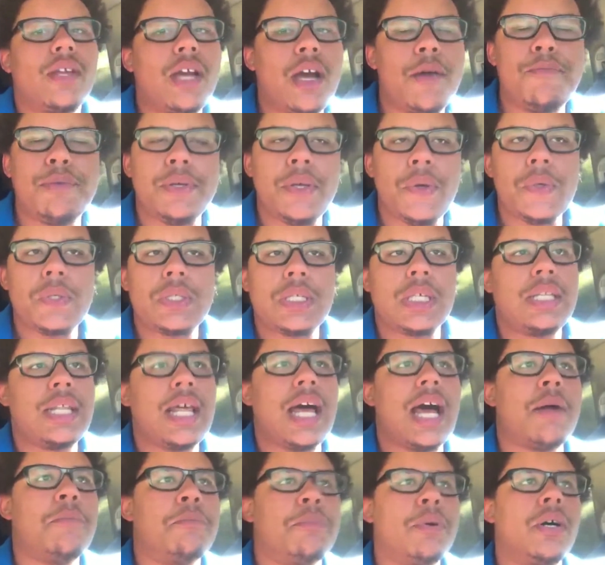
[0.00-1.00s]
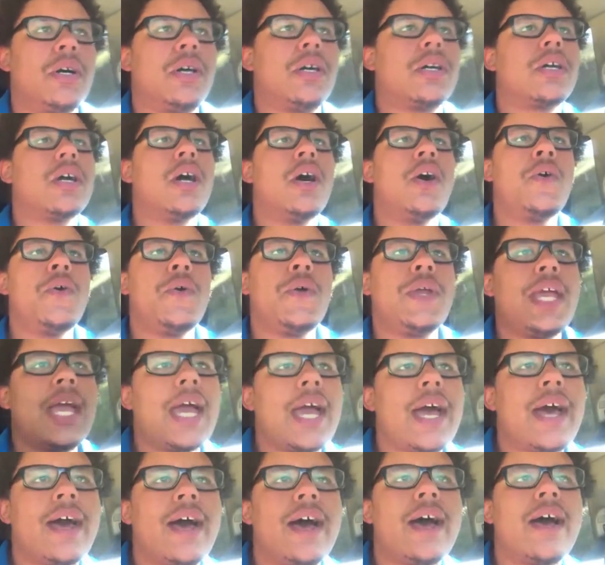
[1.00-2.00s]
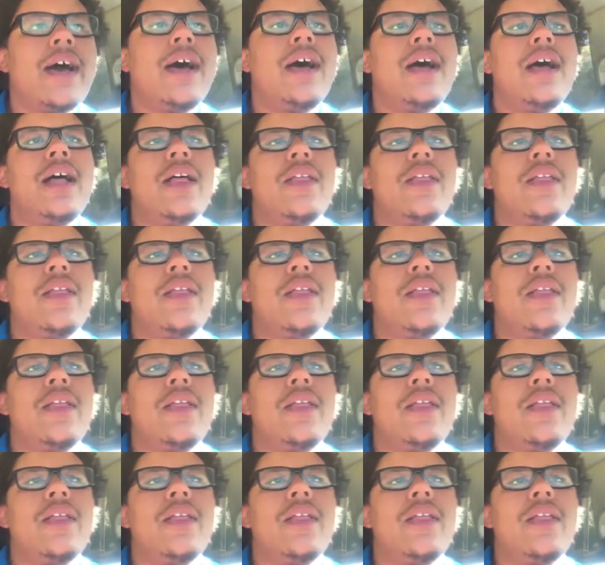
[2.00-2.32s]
abuse in that book. Oh yeah,